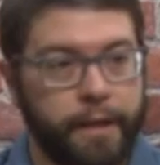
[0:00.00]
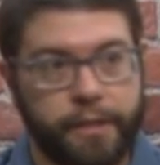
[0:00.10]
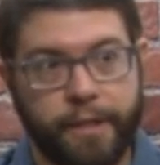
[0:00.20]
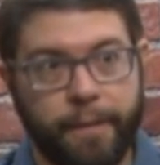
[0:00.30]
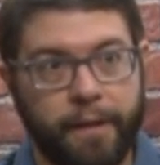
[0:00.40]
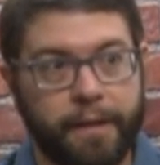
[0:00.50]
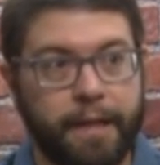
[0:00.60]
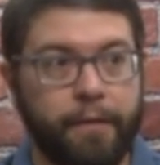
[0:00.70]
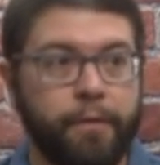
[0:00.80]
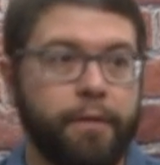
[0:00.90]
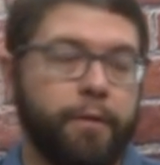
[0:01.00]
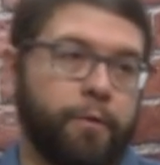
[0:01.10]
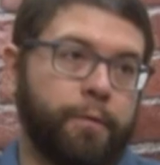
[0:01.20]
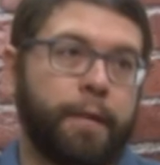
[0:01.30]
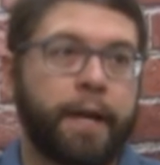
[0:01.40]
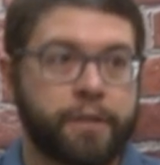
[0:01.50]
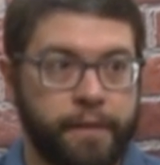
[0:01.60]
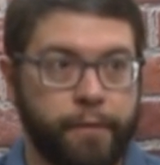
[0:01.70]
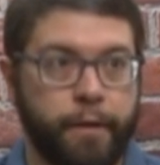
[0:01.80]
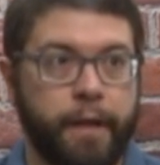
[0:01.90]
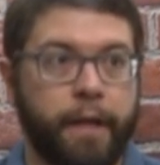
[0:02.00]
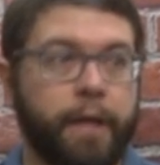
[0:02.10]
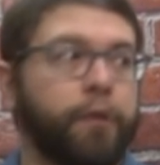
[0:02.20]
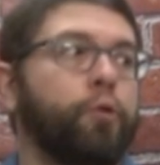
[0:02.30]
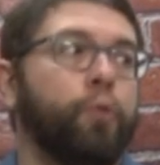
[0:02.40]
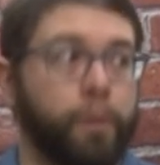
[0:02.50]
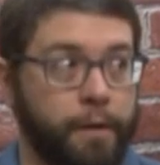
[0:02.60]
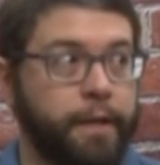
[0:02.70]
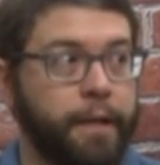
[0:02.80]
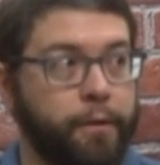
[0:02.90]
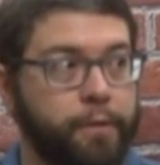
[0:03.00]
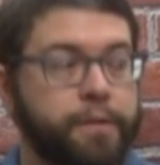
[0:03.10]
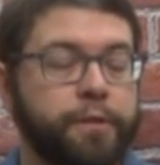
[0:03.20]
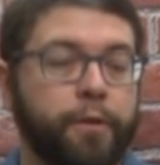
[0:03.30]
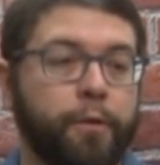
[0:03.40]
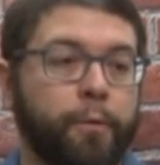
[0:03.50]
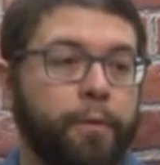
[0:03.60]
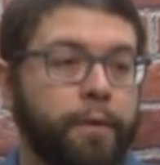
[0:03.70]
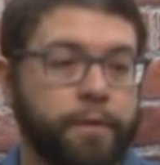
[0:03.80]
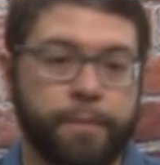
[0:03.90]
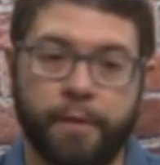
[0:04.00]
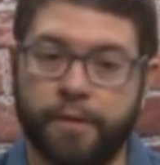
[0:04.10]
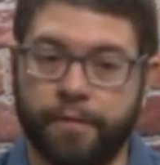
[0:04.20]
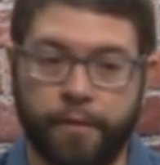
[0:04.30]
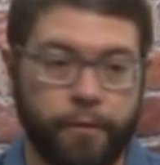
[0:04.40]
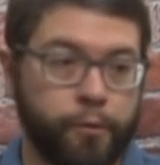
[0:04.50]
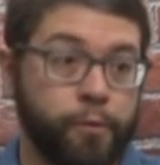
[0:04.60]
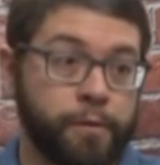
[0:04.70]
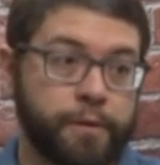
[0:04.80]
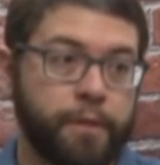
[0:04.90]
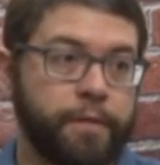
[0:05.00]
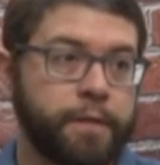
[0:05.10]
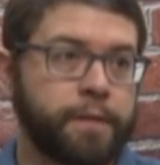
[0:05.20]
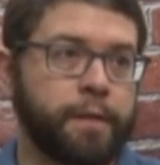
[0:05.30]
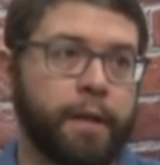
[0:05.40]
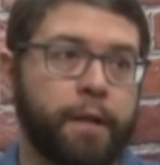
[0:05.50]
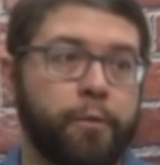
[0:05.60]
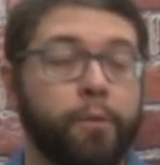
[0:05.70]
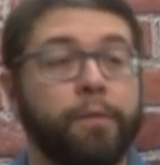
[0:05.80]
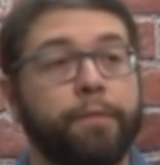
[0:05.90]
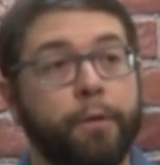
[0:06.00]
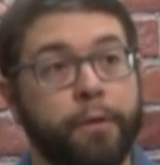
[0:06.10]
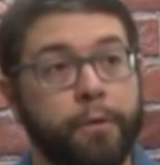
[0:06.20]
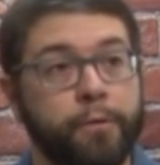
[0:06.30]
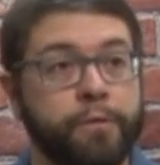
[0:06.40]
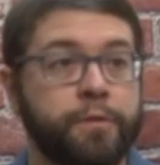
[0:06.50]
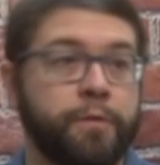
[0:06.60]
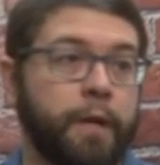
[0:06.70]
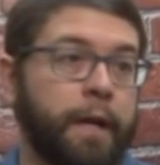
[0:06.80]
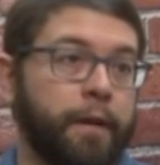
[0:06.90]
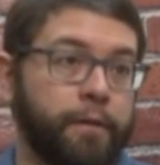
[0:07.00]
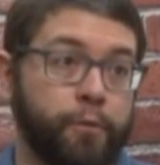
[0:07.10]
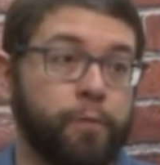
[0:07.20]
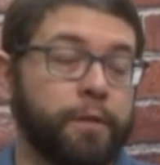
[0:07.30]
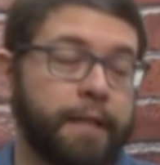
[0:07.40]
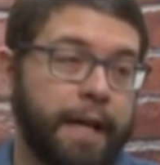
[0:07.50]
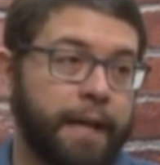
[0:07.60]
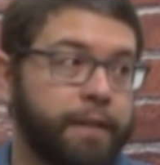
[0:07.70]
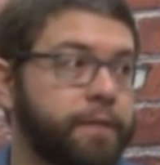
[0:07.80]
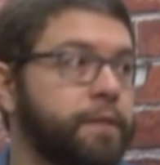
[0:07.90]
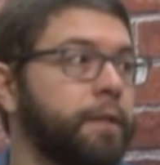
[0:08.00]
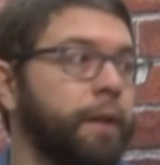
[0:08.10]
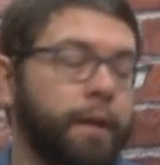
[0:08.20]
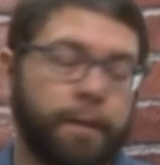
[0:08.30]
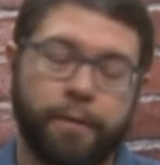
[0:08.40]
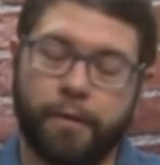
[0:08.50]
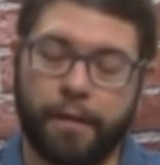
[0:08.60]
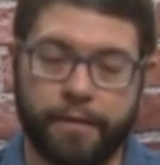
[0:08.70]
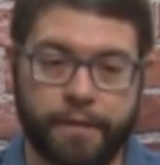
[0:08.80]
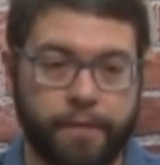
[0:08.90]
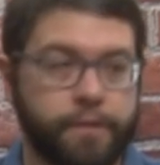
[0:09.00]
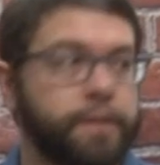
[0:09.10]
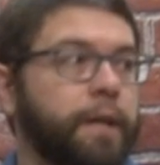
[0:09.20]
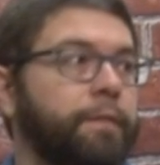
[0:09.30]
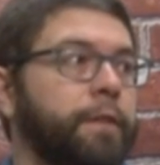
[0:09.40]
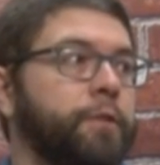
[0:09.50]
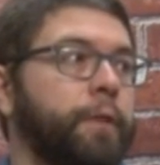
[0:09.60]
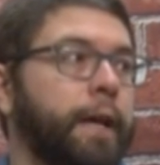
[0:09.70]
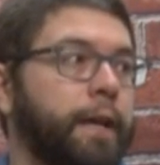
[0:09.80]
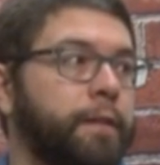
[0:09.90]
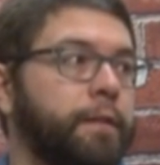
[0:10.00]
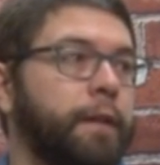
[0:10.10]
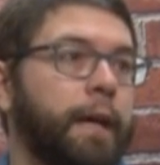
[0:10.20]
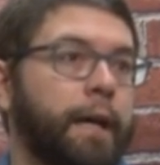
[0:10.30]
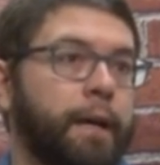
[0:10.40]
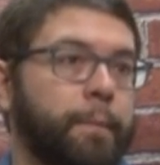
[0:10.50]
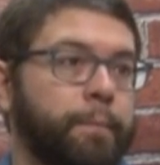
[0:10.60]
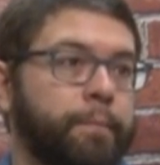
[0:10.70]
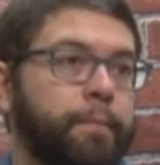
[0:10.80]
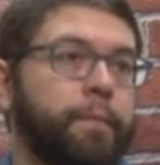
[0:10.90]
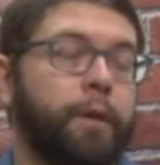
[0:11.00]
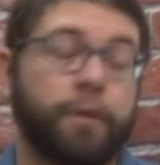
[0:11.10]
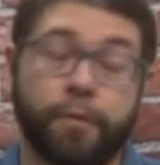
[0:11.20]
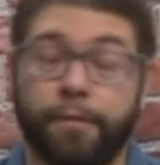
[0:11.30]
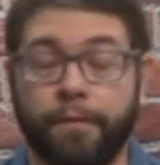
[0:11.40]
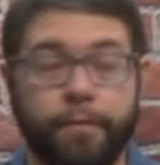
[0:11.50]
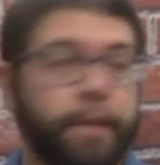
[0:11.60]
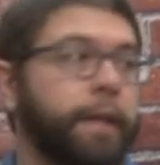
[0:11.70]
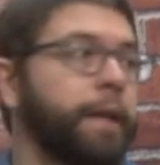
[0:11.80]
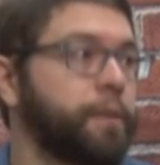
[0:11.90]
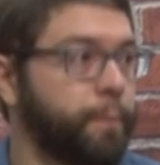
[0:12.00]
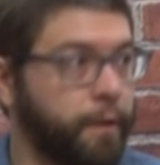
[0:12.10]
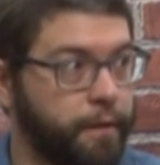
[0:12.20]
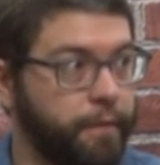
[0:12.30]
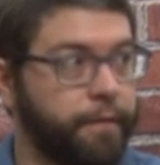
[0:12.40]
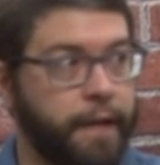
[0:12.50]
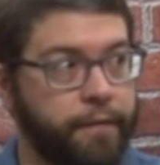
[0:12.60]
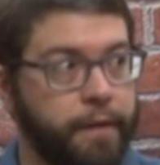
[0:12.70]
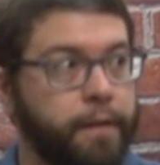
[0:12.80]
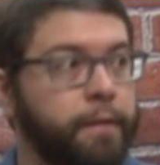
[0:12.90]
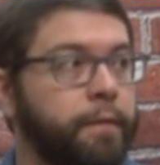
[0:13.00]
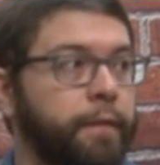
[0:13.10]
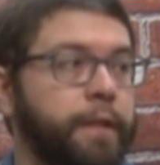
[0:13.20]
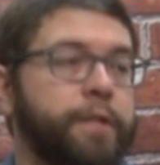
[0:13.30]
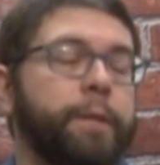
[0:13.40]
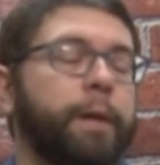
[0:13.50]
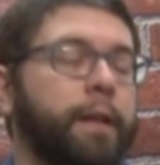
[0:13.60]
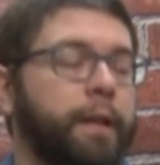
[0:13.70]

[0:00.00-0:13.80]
Gmail account, you're actually creating a Google account. So there's a bunch of other Google services like Google Photos, Google Docs, all this other stuff that you get also for free as part of having that Gmail